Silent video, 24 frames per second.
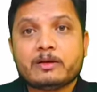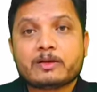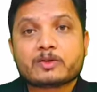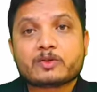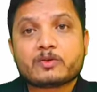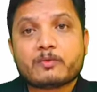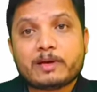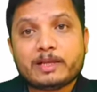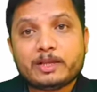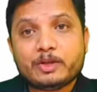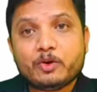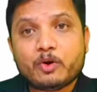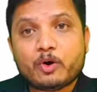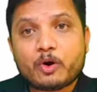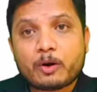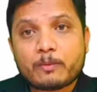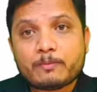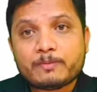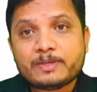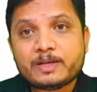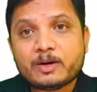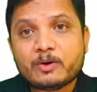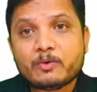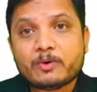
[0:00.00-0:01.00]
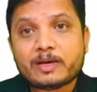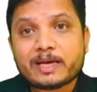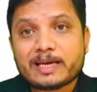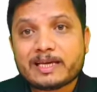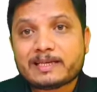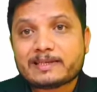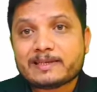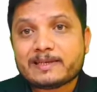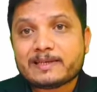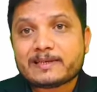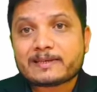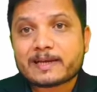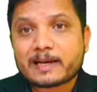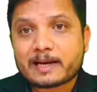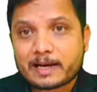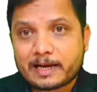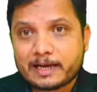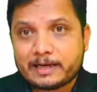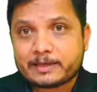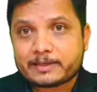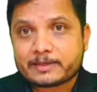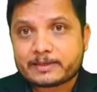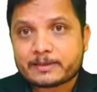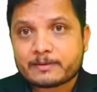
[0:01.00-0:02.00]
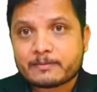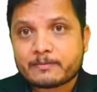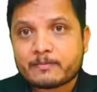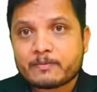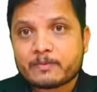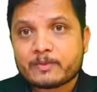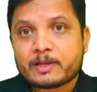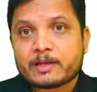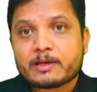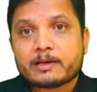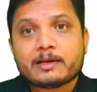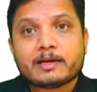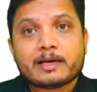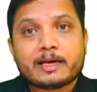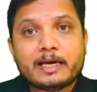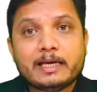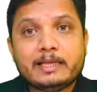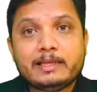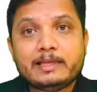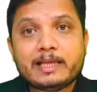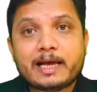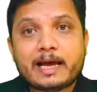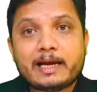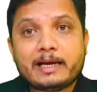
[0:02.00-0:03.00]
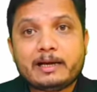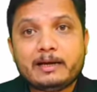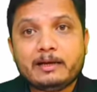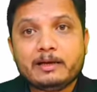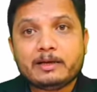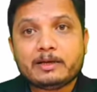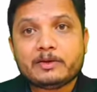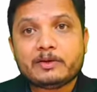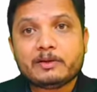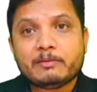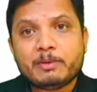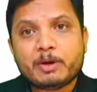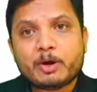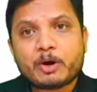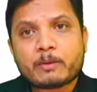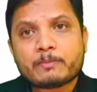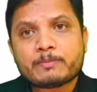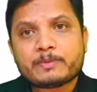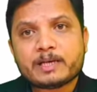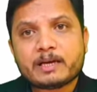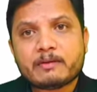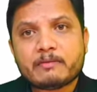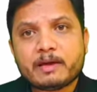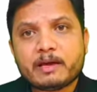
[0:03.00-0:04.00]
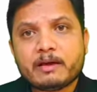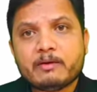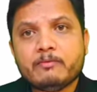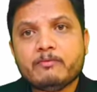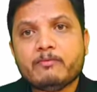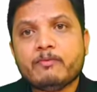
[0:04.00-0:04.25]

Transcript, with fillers: So when you observe AC circuits, in that you will be observing